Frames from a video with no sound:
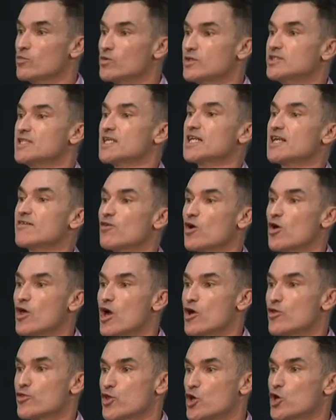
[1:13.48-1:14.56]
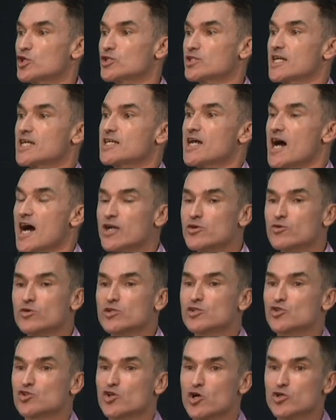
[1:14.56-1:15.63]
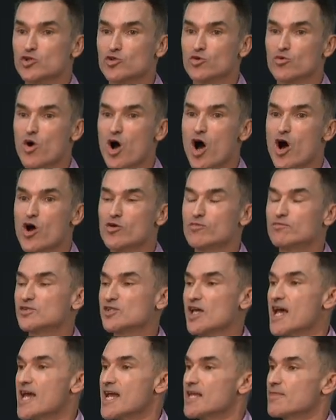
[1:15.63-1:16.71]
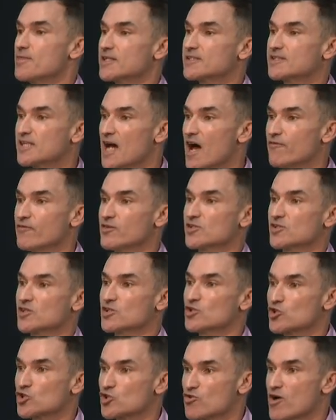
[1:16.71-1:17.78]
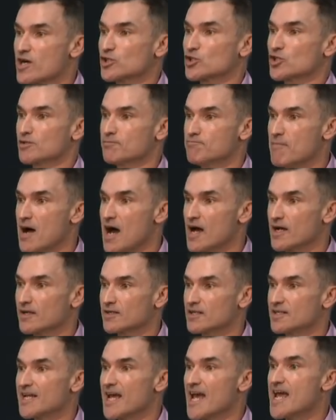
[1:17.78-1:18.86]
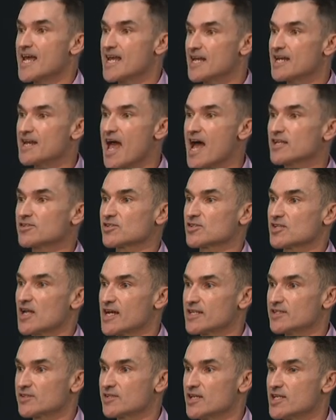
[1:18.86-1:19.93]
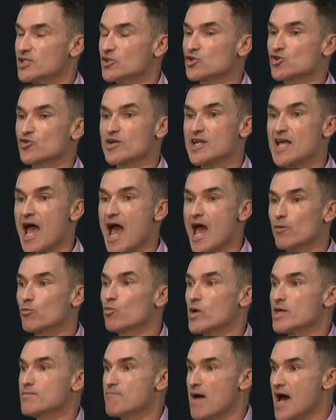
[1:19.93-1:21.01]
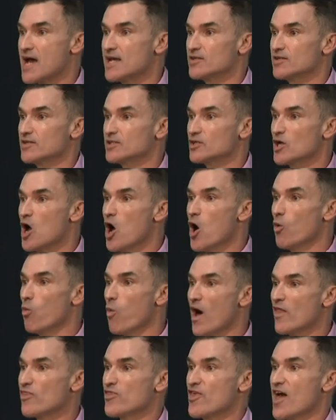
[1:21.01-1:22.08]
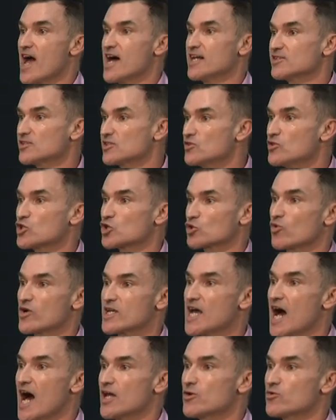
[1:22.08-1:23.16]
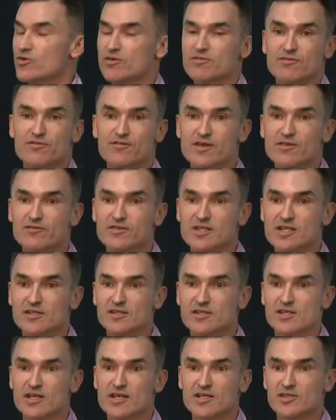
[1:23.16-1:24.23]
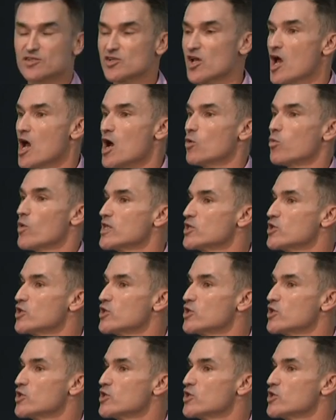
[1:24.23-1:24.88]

would deliver thirteen hundred social homes in the toughest construction market in our state's history, and we made it. one thousand three hundred fifty-six. We're